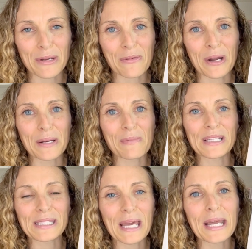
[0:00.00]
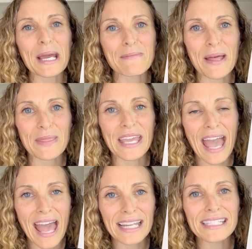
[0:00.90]
word, but it's going to come at the
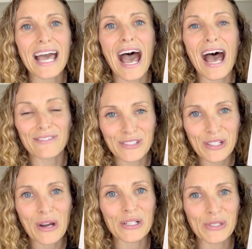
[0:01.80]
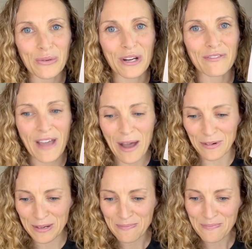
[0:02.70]
end after a short vowel.